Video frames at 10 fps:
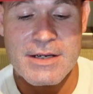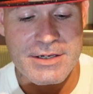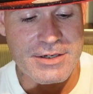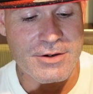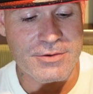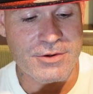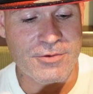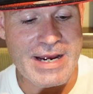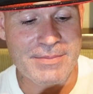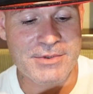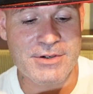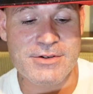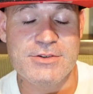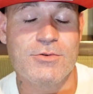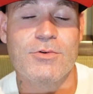the
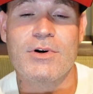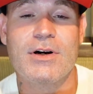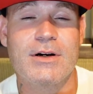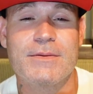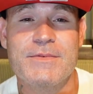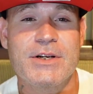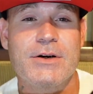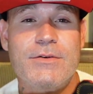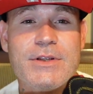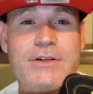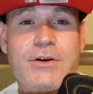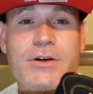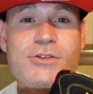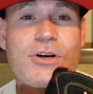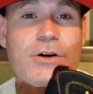Raptors, or, the
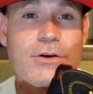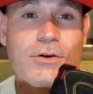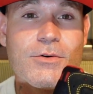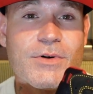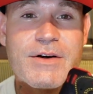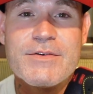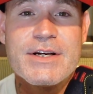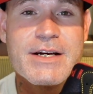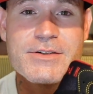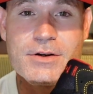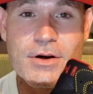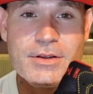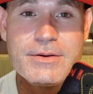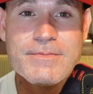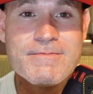dark charcoal, whatever you guys call
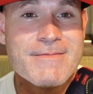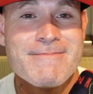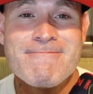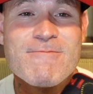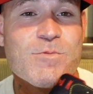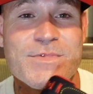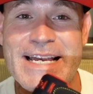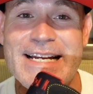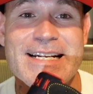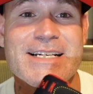them, that